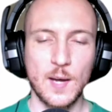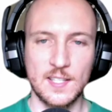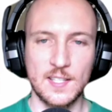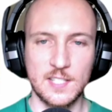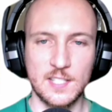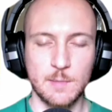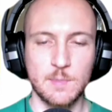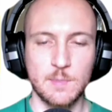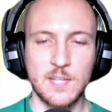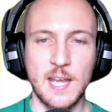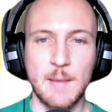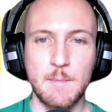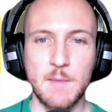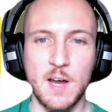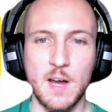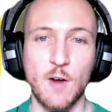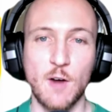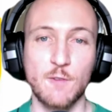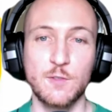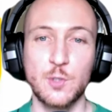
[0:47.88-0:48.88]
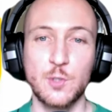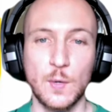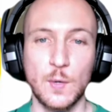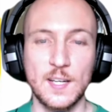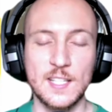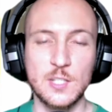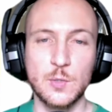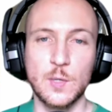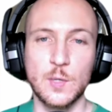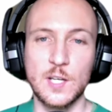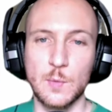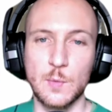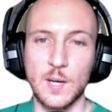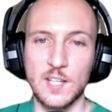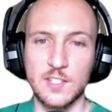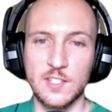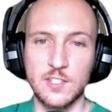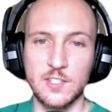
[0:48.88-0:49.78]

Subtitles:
September of 2021.